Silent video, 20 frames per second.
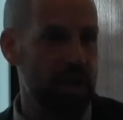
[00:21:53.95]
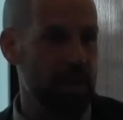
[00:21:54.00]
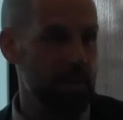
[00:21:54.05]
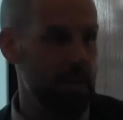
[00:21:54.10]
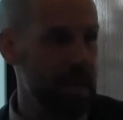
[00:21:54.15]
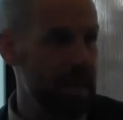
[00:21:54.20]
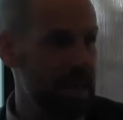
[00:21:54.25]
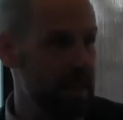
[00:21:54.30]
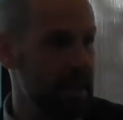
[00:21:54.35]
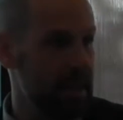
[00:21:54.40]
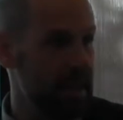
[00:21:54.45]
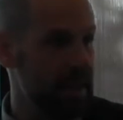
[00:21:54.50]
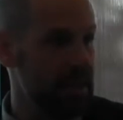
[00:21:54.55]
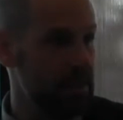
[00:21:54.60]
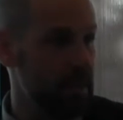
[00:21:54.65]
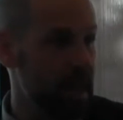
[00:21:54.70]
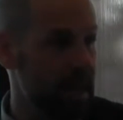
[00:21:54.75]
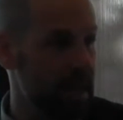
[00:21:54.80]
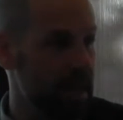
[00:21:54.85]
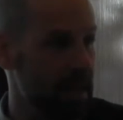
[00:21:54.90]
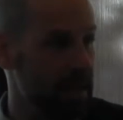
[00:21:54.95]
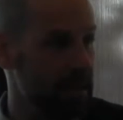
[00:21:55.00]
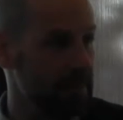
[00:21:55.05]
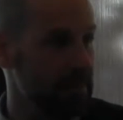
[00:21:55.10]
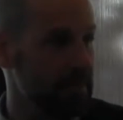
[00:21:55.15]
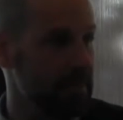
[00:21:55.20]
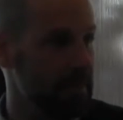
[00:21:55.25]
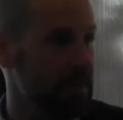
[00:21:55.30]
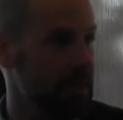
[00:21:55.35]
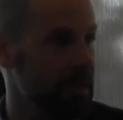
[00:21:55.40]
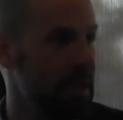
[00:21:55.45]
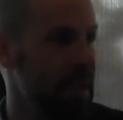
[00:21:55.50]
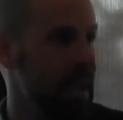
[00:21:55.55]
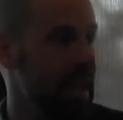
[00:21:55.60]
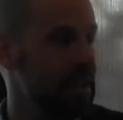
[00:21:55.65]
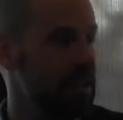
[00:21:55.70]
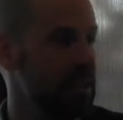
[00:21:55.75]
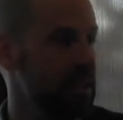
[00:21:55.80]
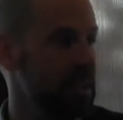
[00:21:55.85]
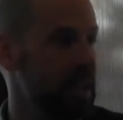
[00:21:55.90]
to make things better, you
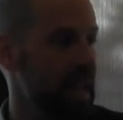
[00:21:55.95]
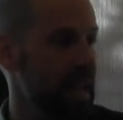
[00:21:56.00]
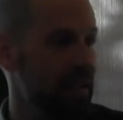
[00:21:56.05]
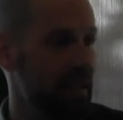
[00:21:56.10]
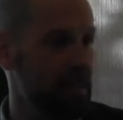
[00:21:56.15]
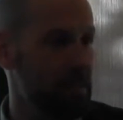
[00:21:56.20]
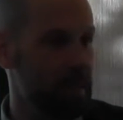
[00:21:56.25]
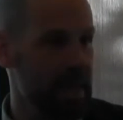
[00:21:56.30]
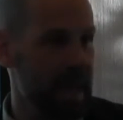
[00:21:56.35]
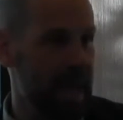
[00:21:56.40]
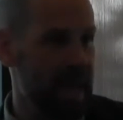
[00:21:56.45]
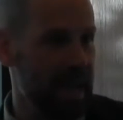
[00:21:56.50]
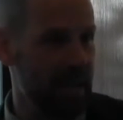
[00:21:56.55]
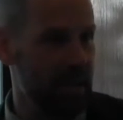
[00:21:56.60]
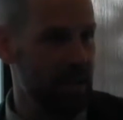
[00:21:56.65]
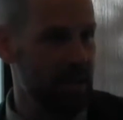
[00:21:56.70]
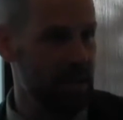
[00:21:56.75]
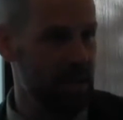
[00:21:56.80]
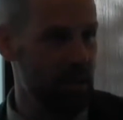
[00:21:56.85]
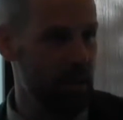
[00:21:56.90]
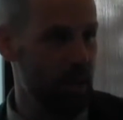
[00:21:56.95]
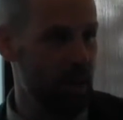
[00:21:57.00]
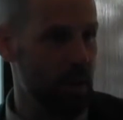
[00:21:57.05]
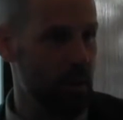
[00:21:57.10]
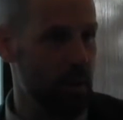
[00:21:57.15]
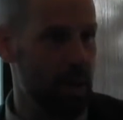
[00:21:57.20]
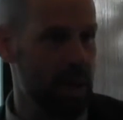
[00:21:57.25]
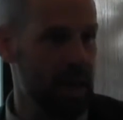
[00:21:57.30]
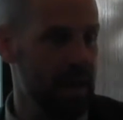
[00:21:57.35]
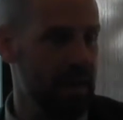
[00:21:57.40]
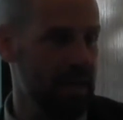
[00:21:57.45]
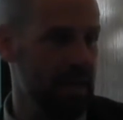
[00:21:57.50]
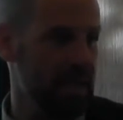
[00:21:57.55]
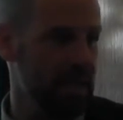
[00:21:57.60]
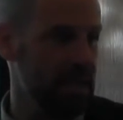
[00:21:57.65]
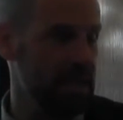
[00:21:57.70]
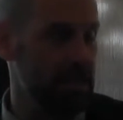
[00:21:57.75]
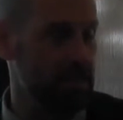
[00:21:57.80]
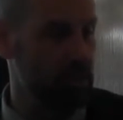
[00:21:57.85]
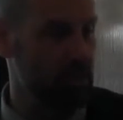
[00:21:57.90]
can't just have it be anchored in one way and then
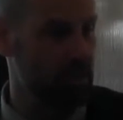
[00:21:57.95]
just